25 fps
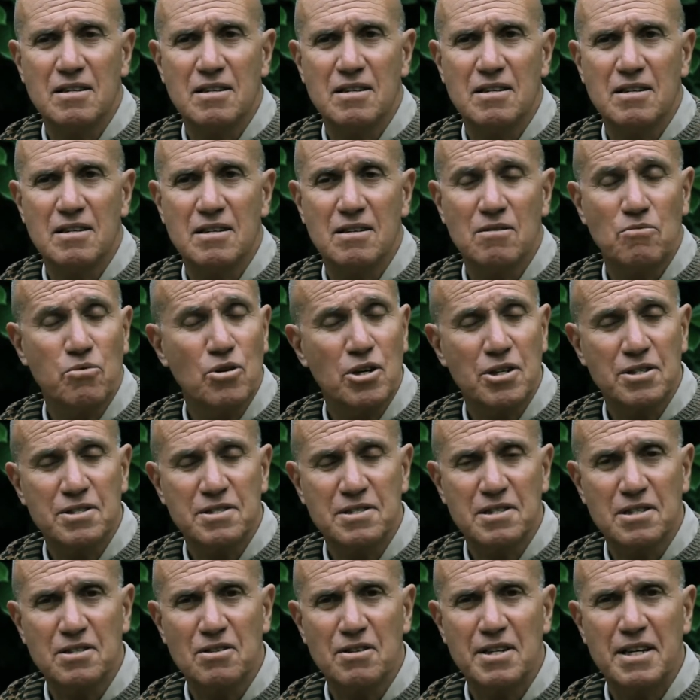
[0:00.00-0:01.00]
Uh, worse,
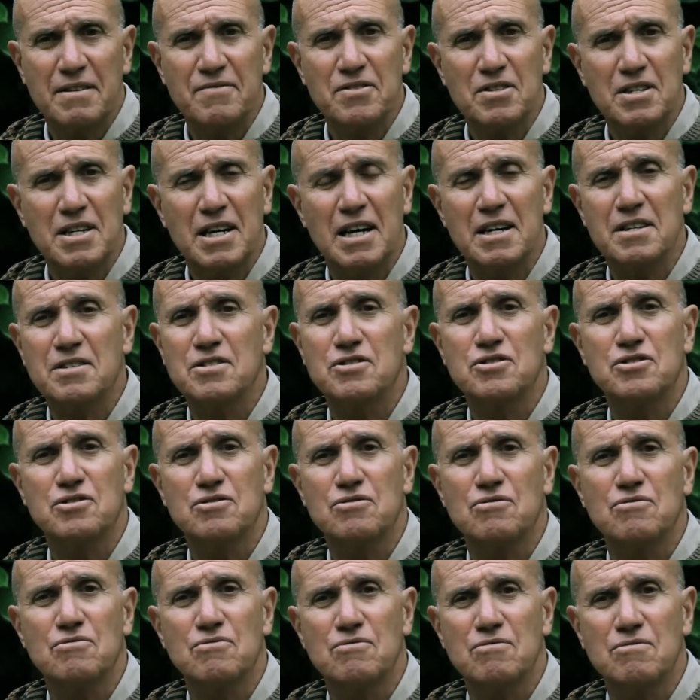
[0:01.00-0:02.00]
they don't have the courage
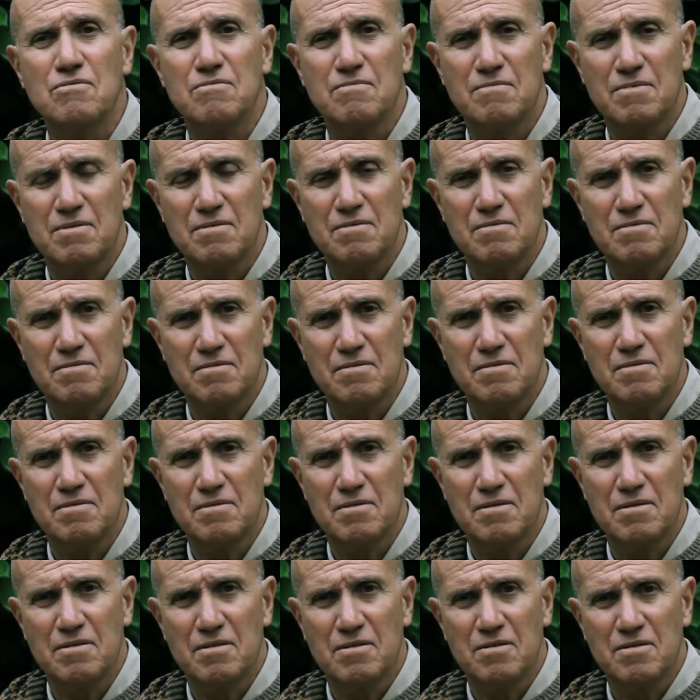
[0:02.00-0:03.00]
to
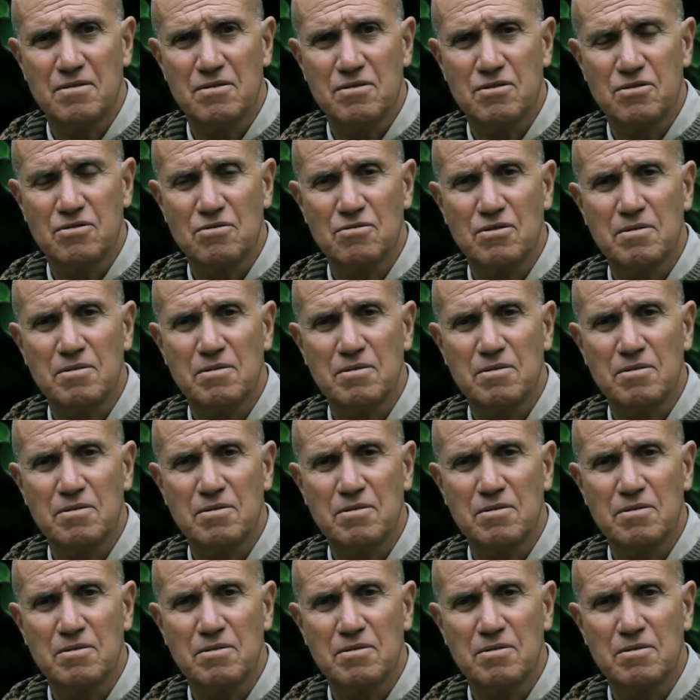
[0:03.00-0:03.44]
to